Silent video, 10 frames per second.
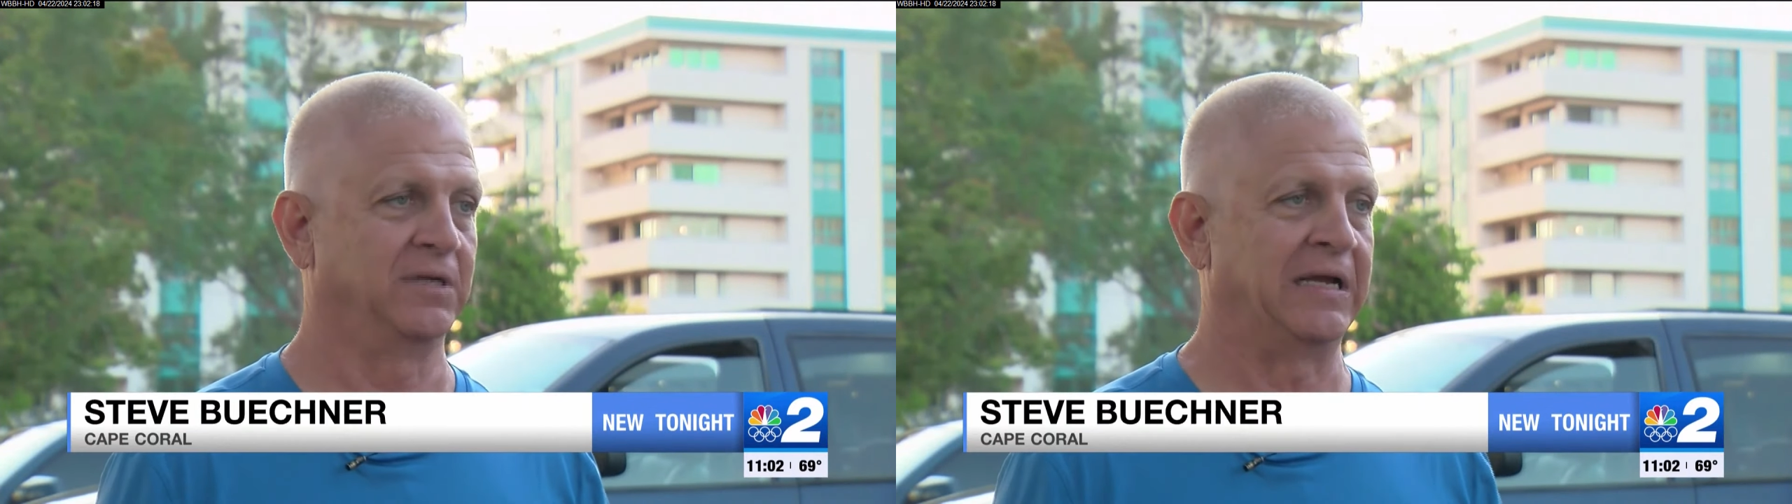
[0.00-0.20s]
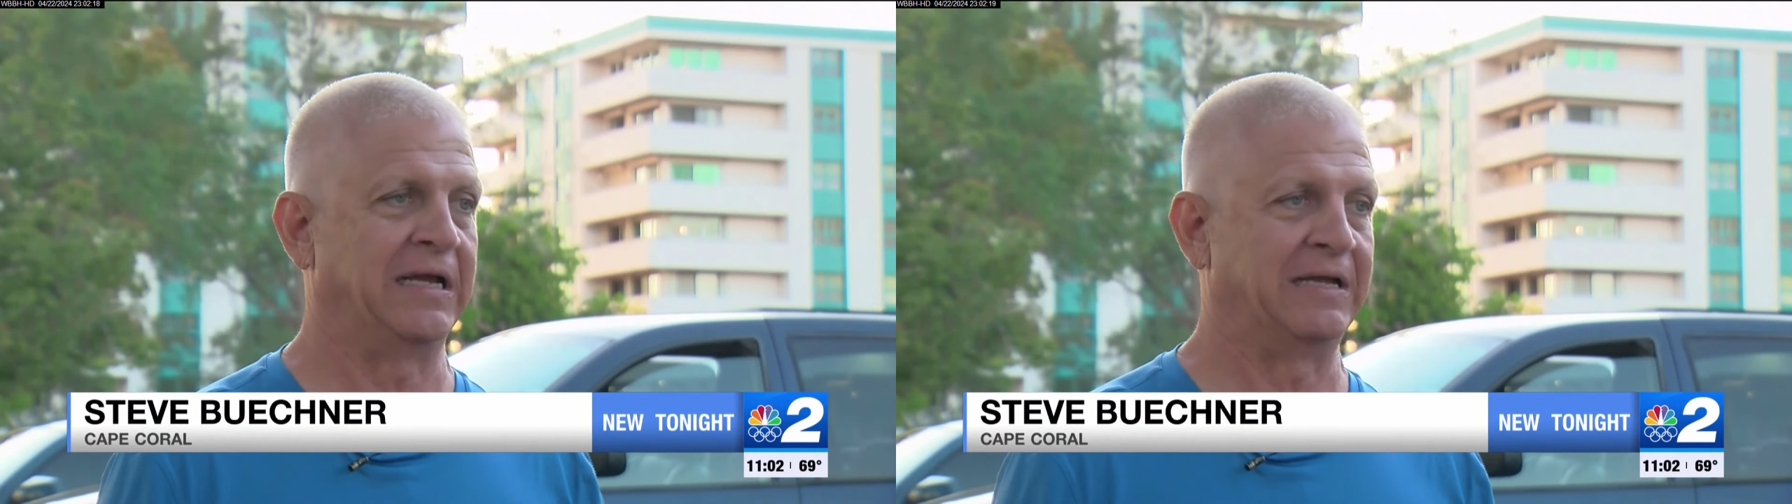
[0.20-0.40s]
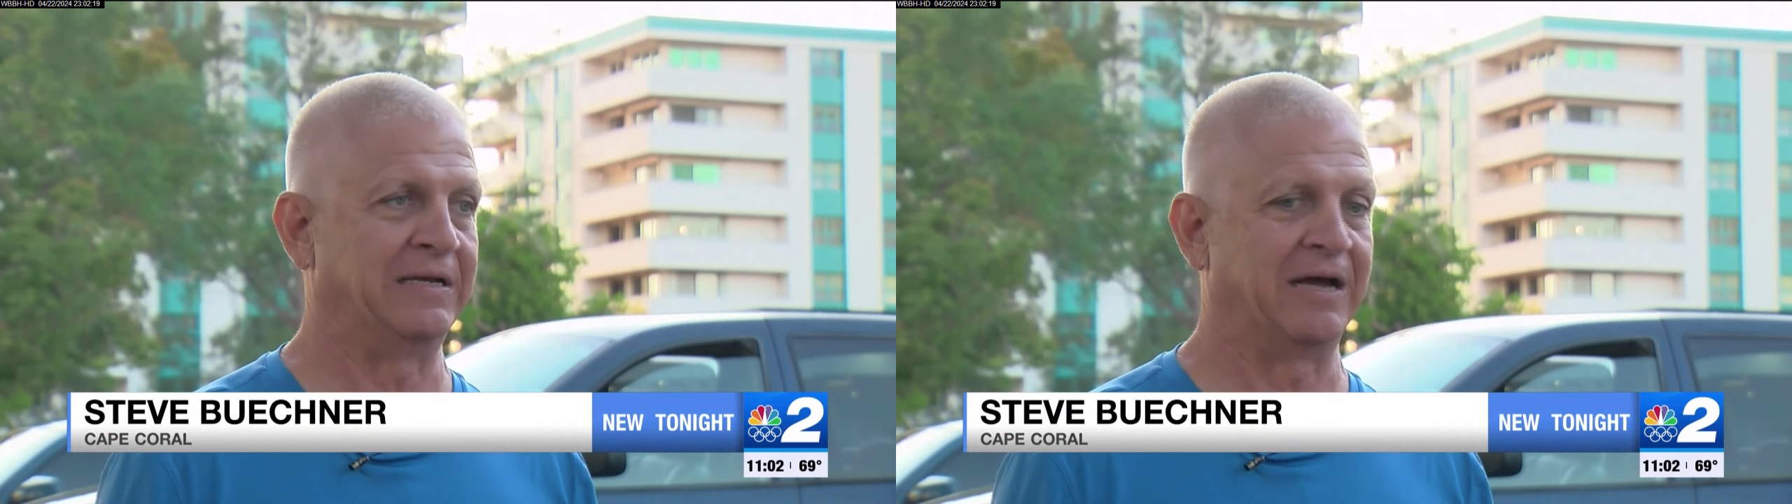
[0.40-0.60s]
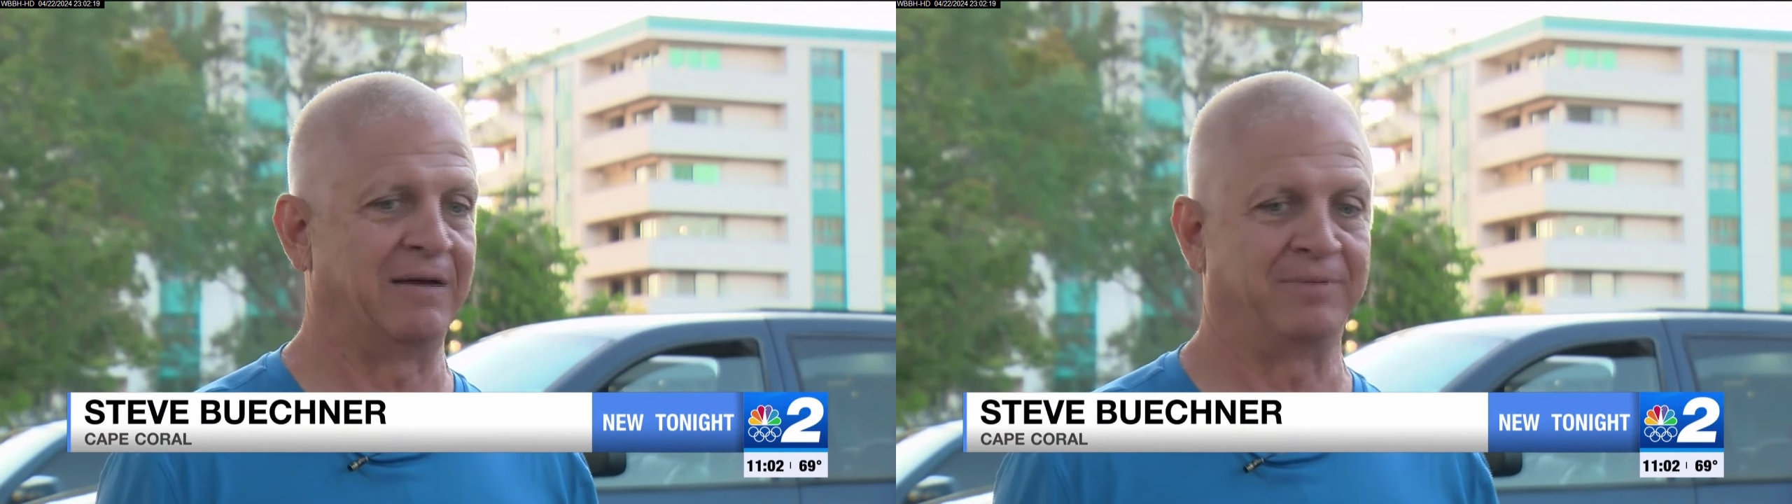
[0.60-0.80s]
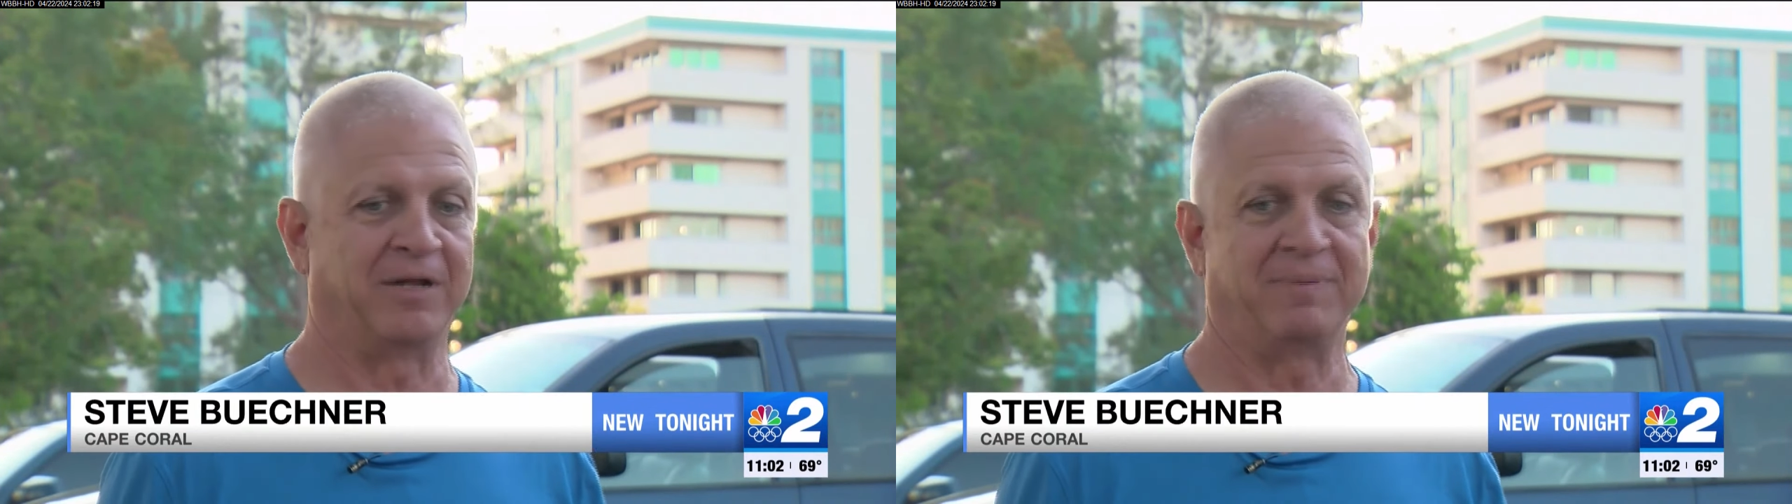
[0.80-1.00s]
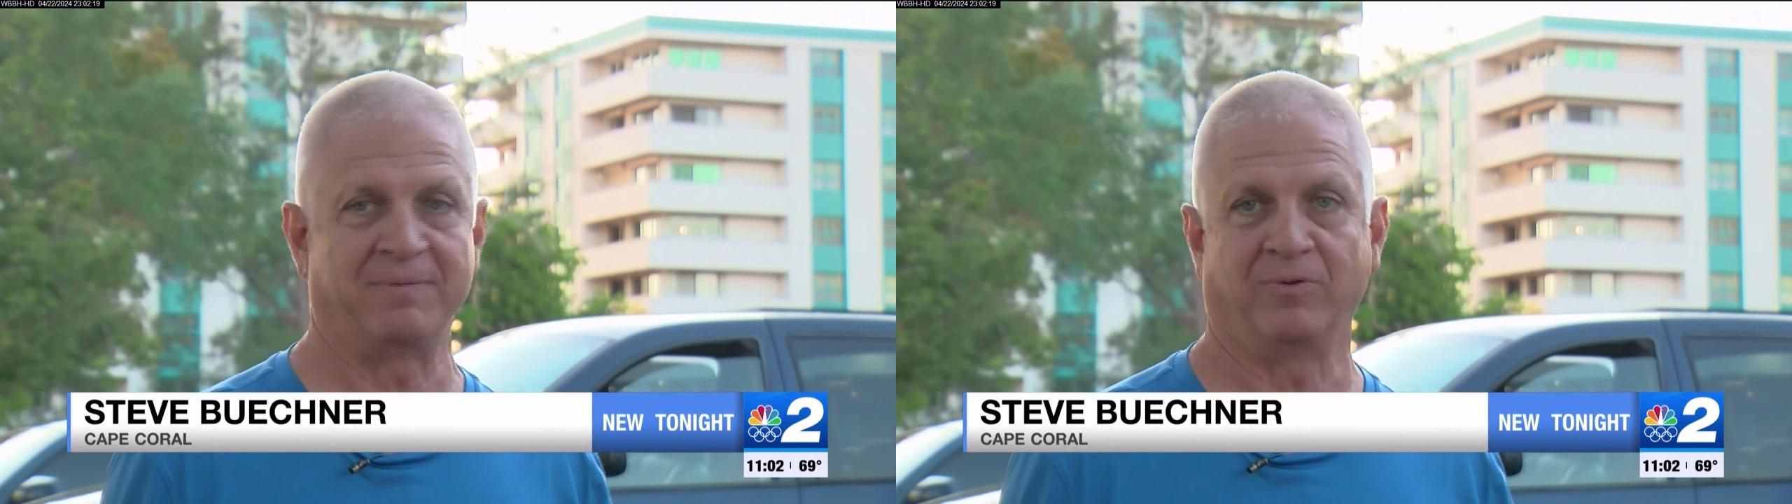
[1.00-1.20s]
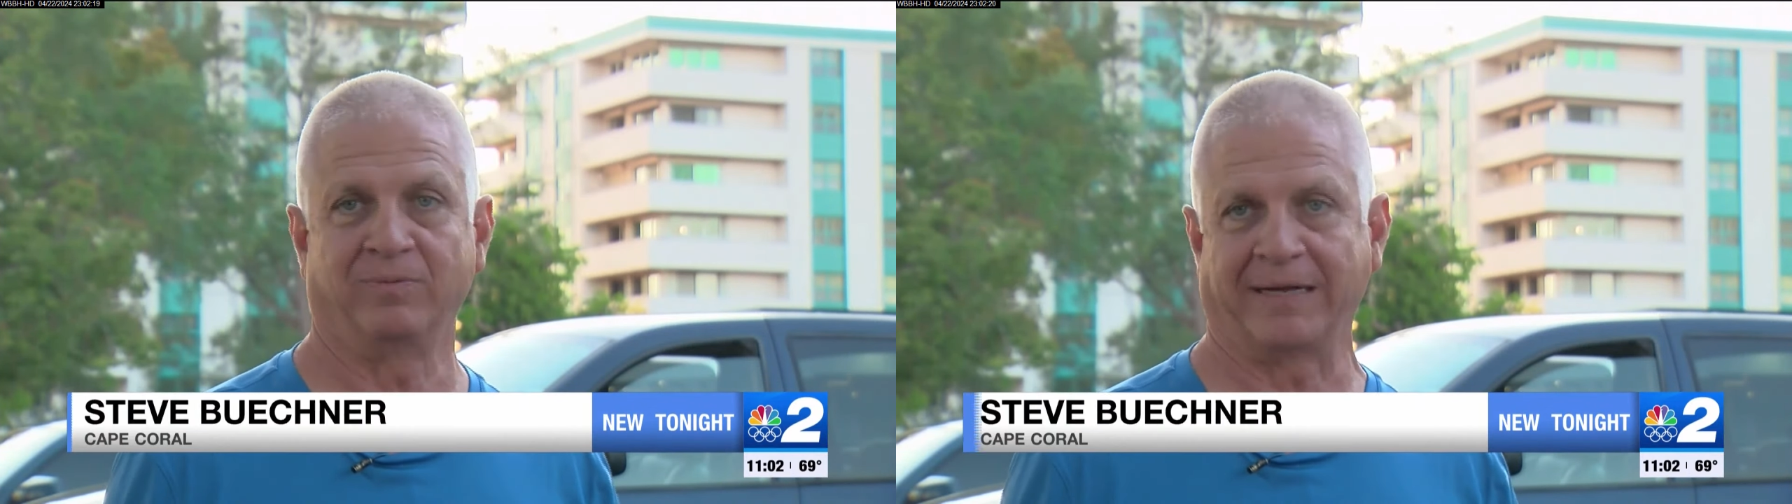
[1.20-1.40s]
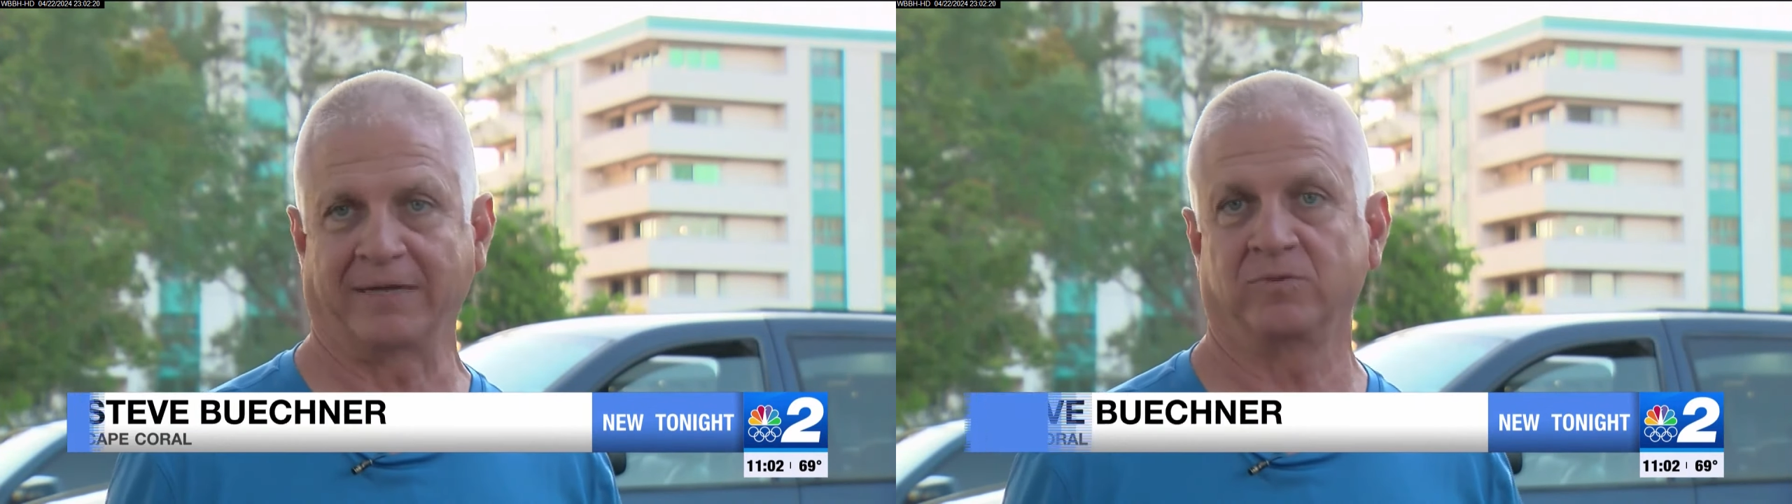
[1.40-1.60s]
And, you know, people
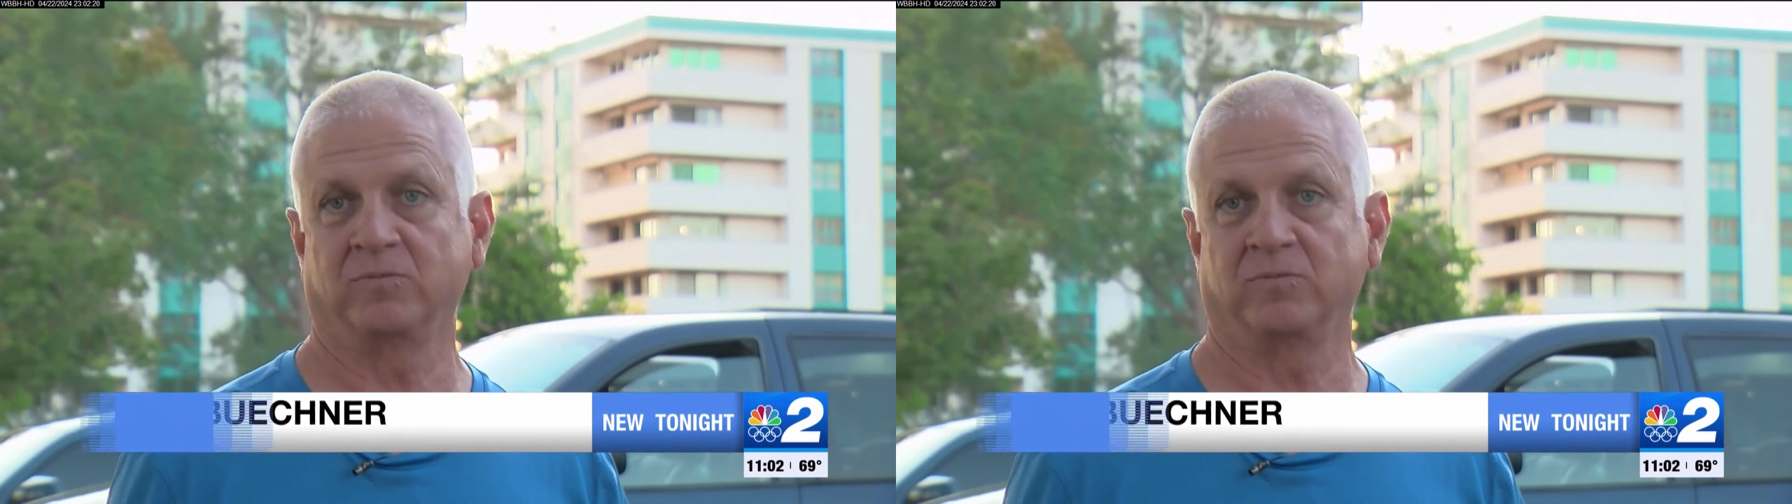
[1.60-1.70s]
like